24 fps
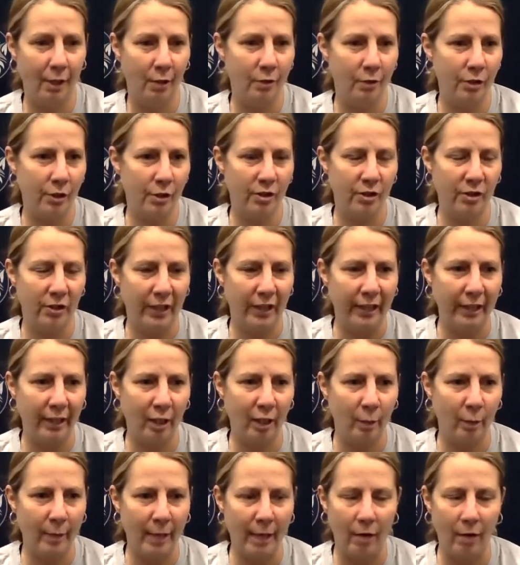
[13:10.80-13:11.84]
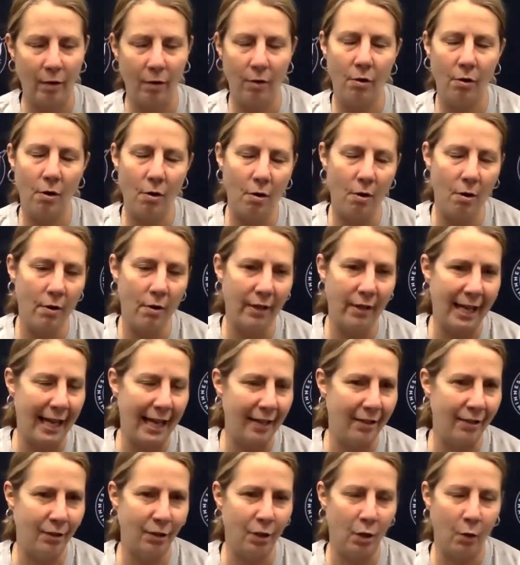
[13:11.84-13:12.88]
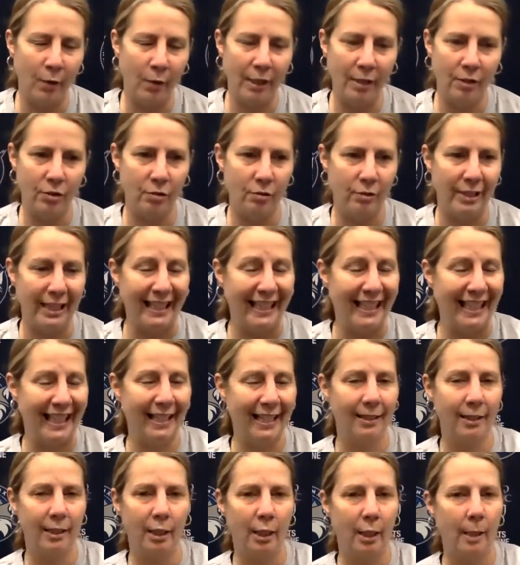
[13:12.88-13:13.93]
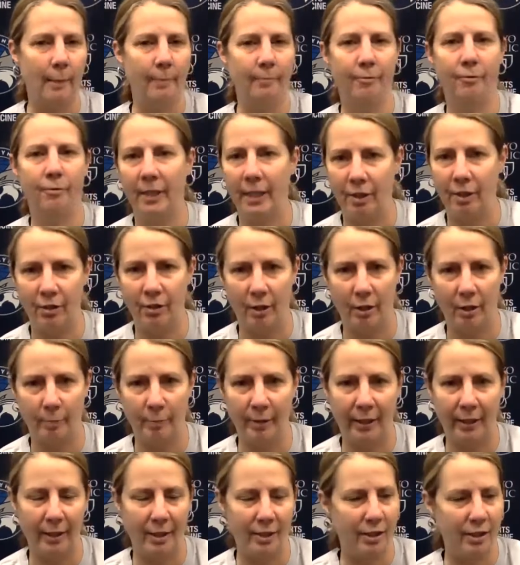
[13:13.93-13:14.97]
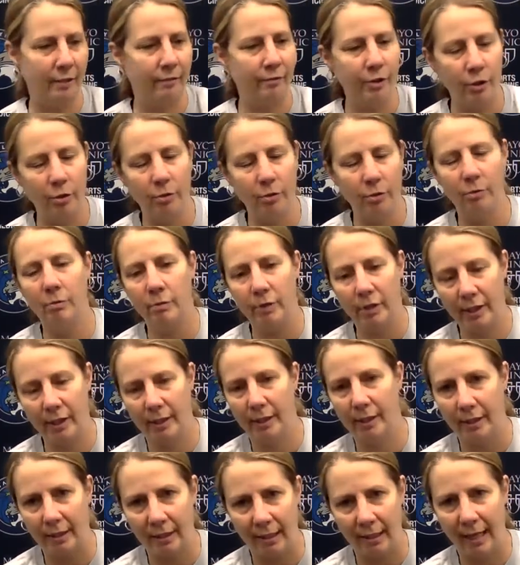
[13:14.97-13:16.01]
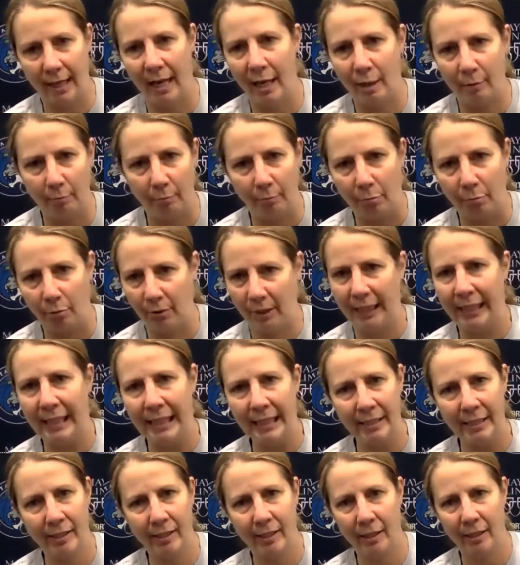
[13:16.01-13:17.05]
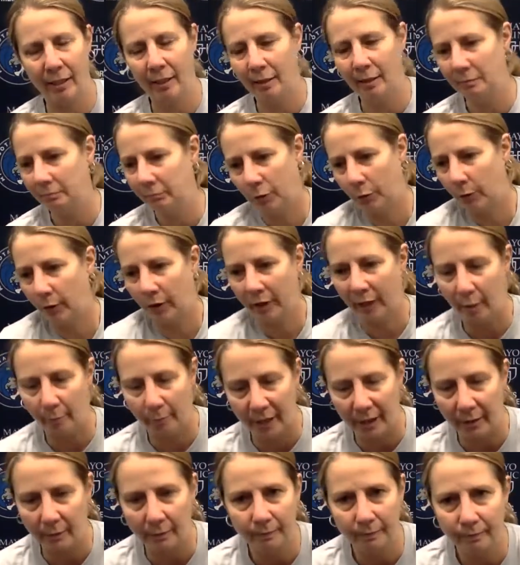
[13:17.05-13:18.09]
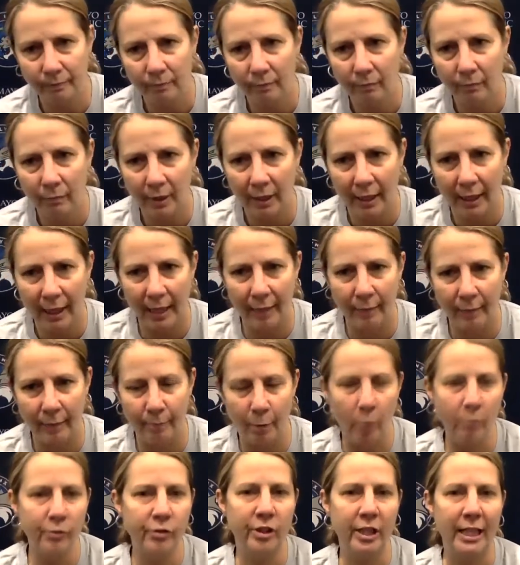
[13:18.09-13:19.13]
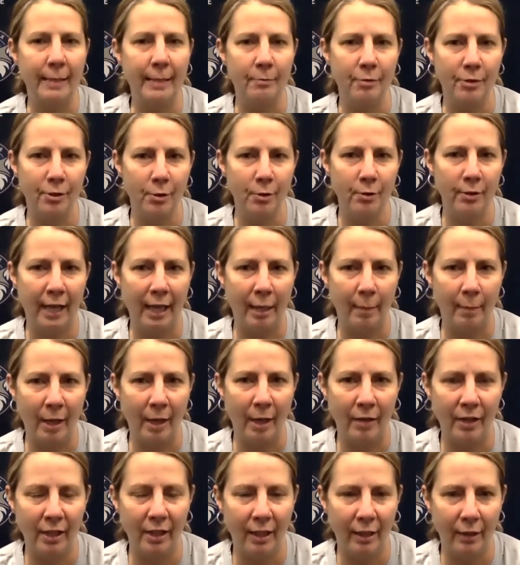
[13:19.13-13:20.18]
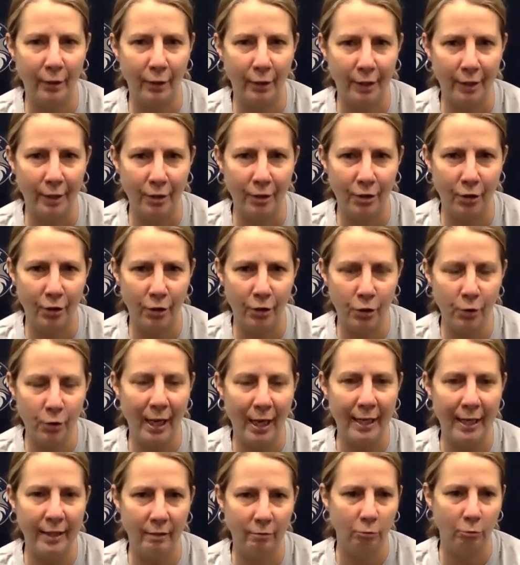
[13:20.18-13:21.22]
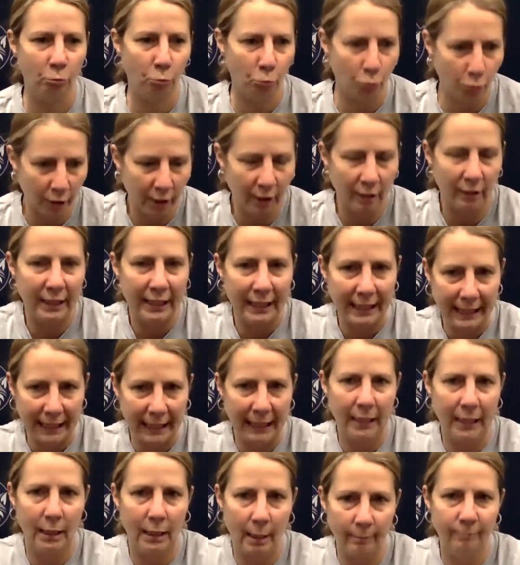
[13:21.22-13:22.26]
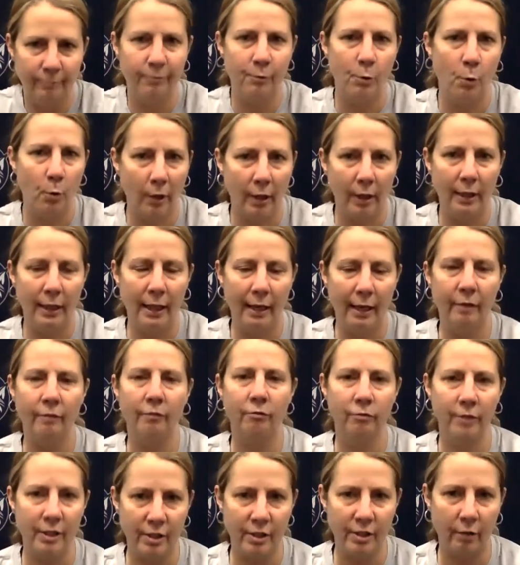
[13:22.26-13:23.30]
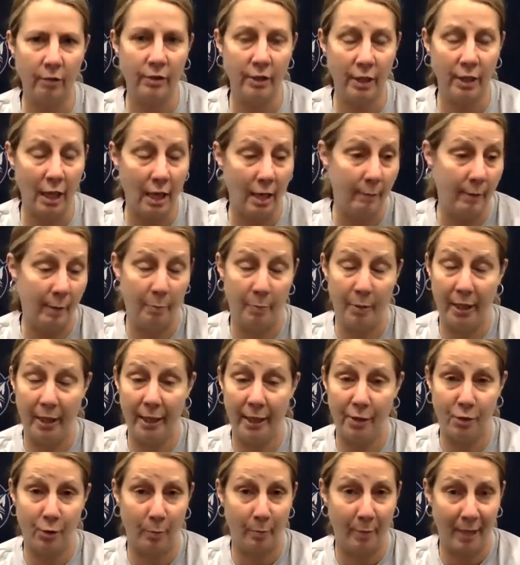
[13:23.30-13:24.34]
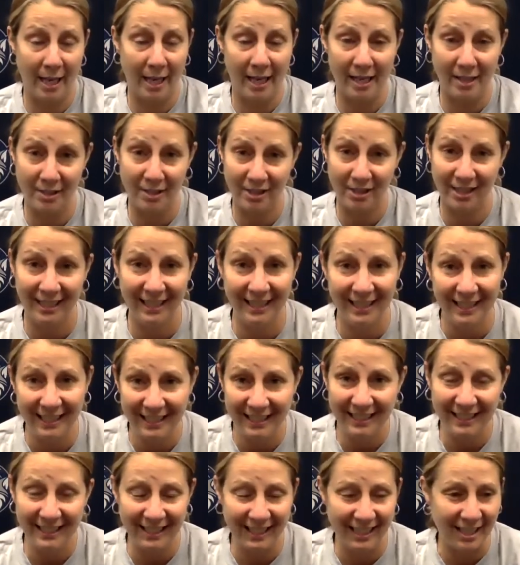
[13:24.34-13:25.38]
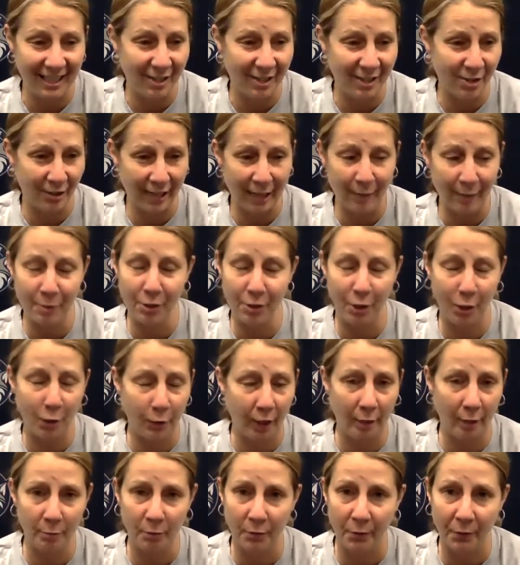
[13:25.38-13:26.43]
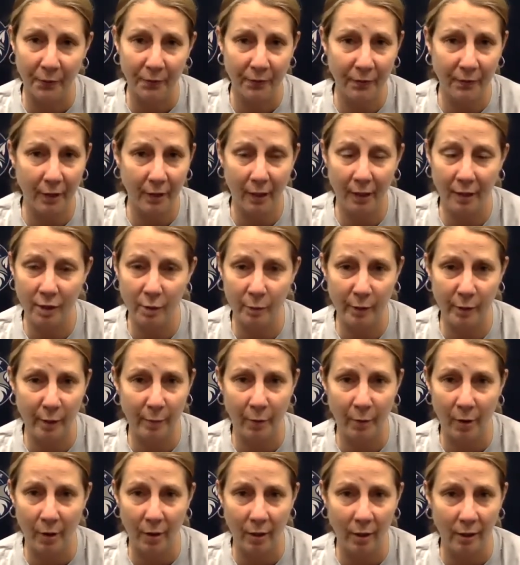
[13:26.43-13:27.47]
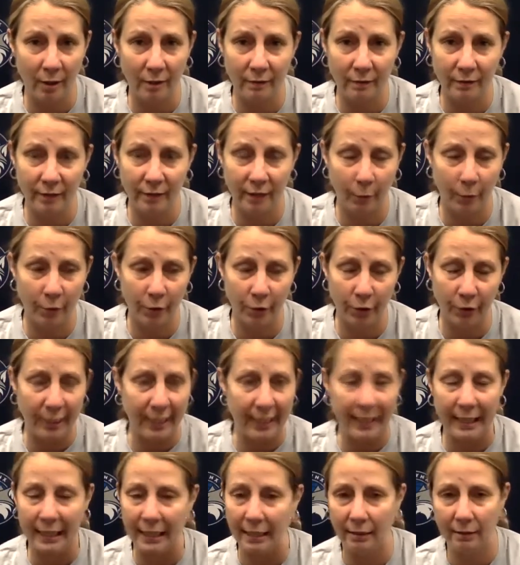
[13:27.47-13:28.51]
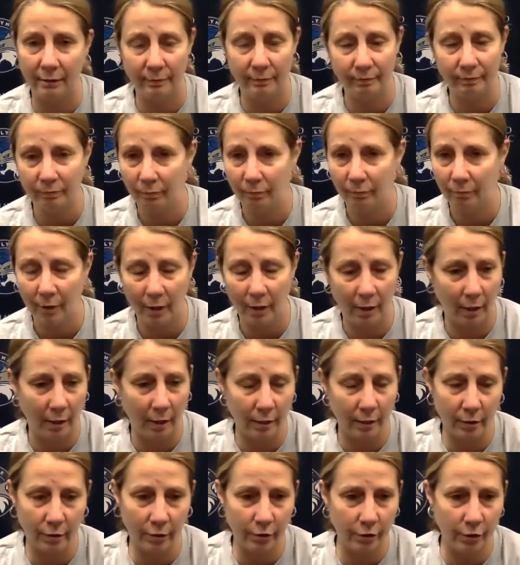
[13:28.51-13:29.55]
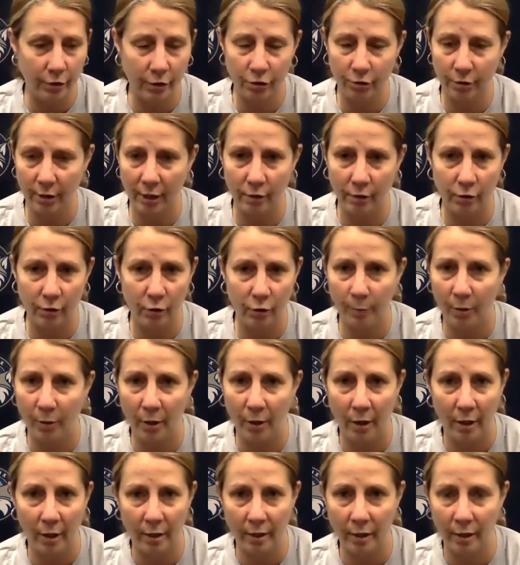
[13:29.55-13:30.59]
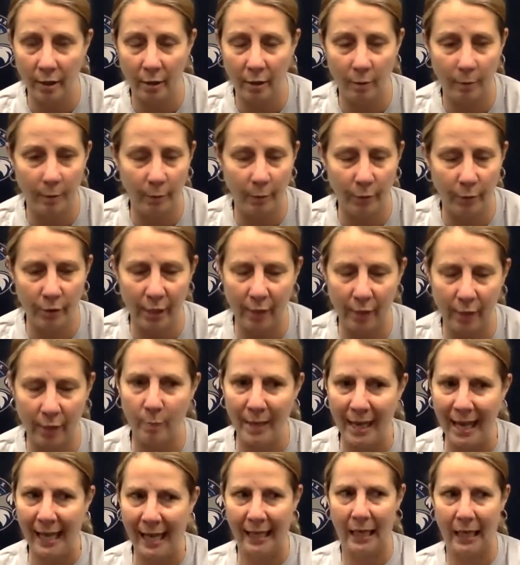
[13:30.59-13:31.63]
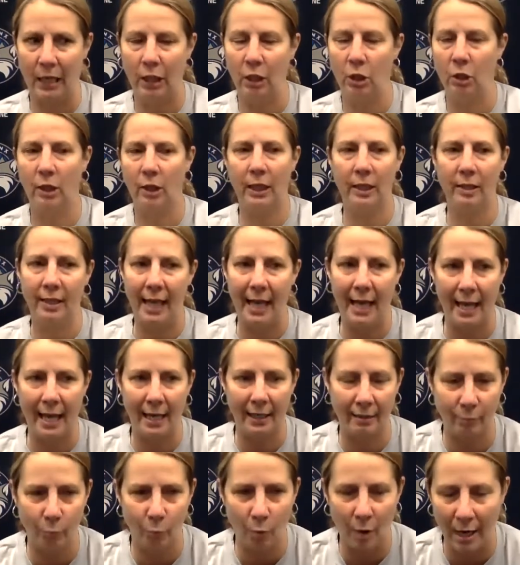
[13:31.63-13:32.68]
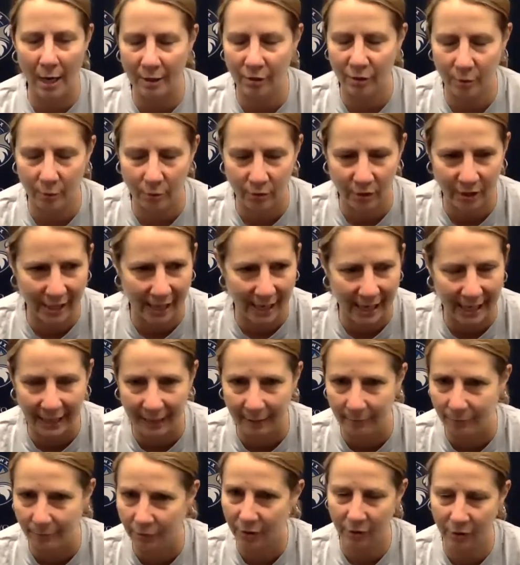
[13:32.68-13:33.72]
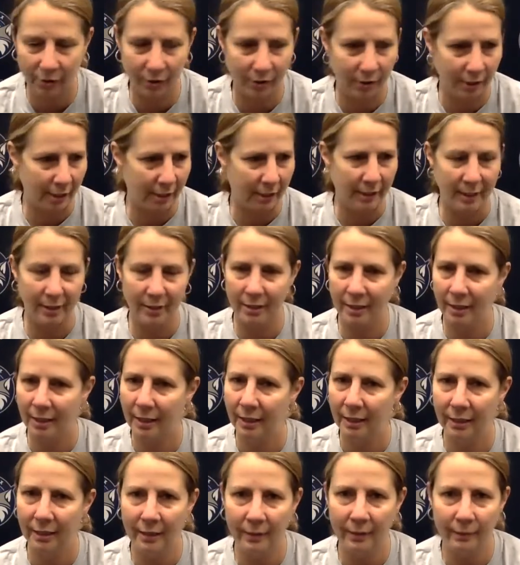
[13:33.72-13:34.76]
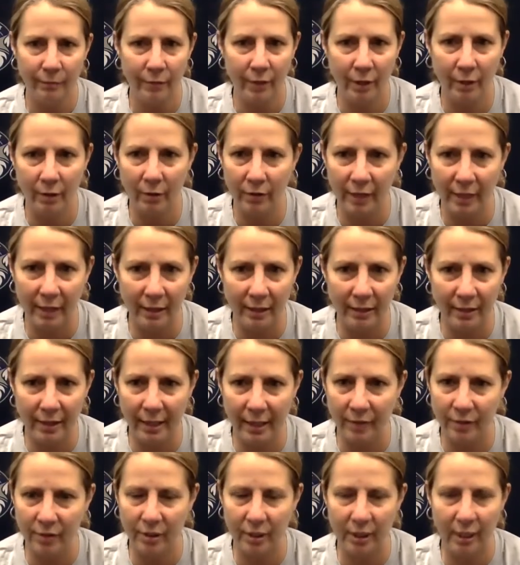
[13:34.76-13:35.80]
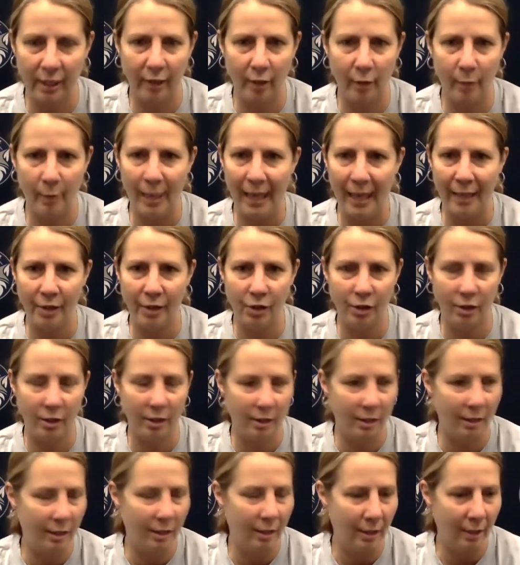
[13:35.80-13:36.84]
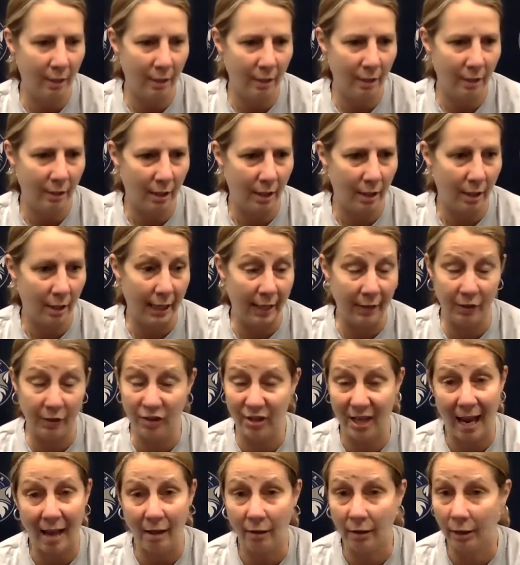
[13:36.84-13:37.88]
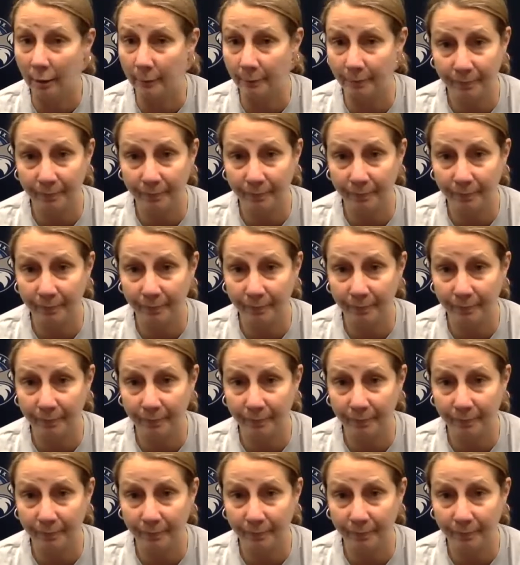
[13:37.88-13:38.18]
Just thinking about all they had to go into to get up for each other, because if you did not bring it, you're going to get beat. And both teams knew that about the other. And so you had to really get up for it every single time and be at your best. Uh-huh. So that was incredible to be a part of. When you're in it, you're just trying to do your part, but when I go back and I look at that and watch those games, goodness, the intensity and the passion and the talent.